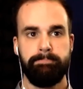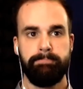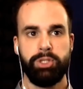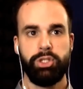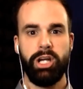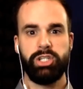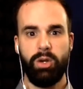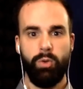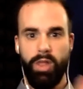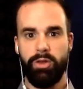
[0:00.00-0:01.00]

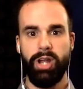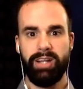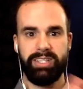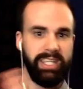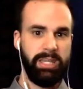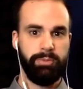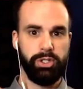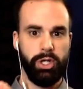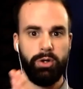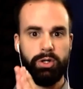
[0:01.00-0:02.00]
judging whether or not to keep a
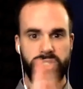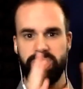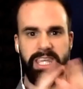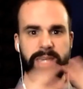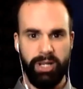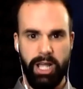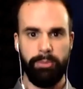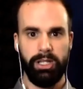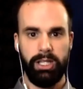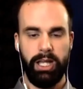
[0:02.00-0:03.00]
joke or to keep a
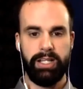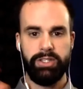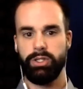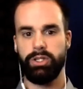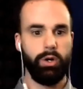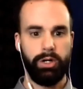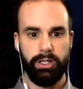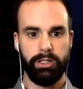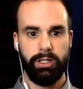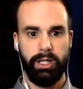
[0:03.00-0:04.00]
couple of lines
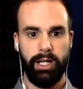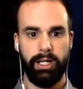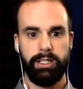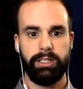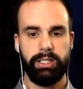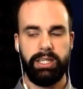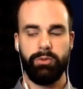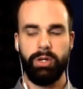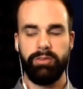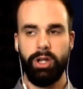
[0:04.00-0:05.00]
or
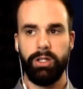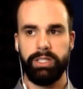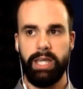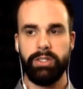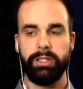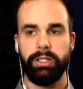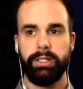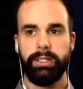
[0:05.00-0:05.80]
get rid of it altogether.